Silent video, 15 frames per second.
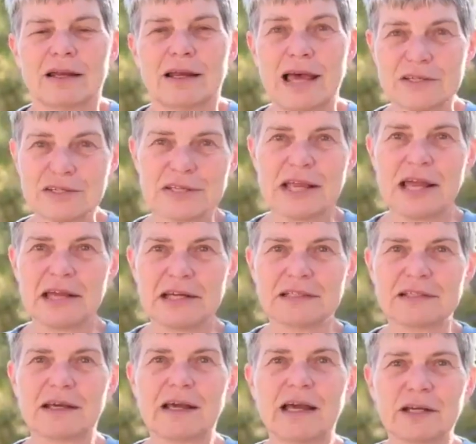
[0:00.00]
Last
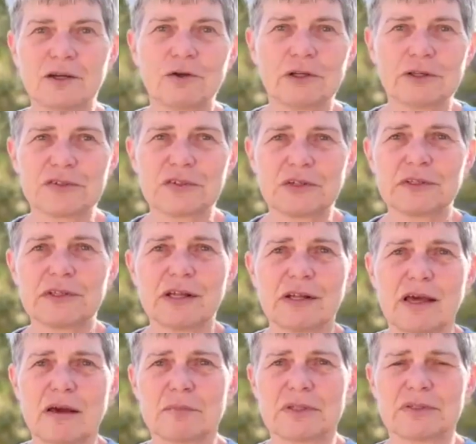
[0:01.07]
night, I called Cynthia
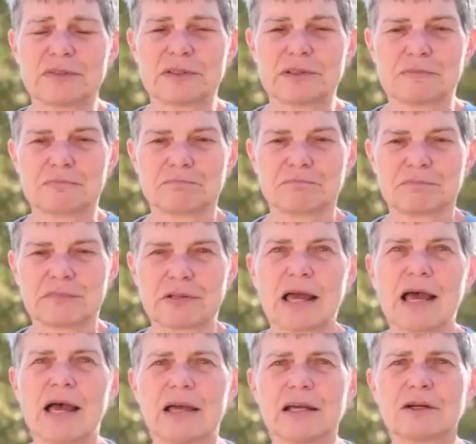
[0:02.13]
Lammas.
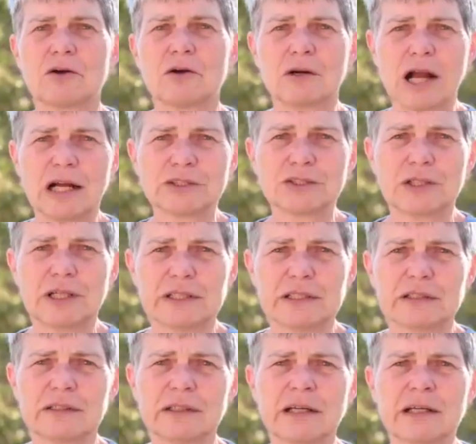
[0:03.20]
I
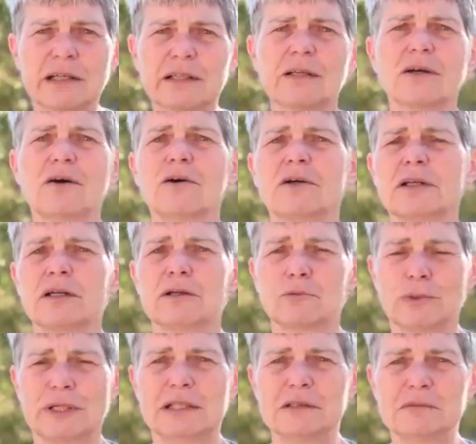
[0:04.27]
congratulated her on her
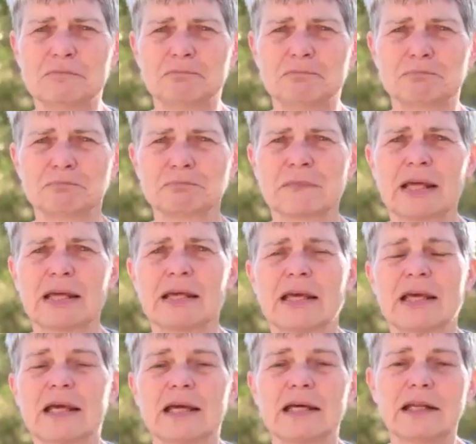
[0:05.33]
win,
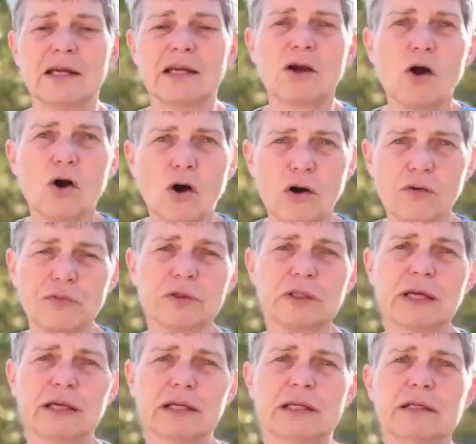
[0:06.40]
and I
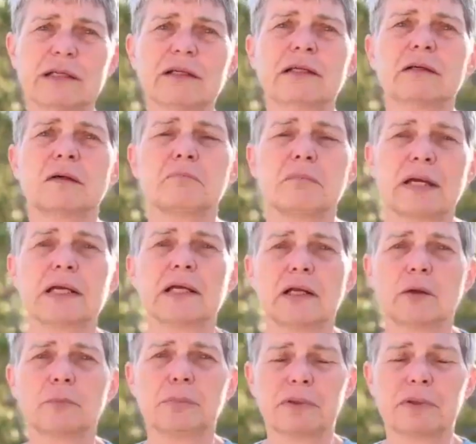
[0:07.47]
offered her my
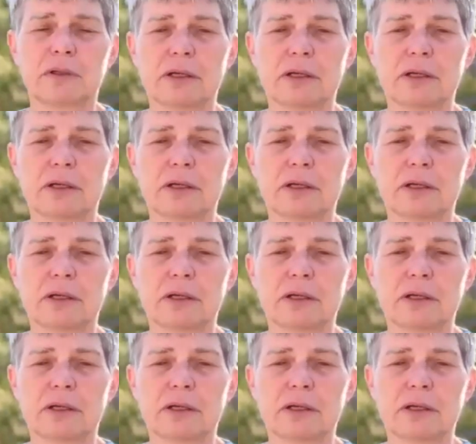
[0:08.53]
help.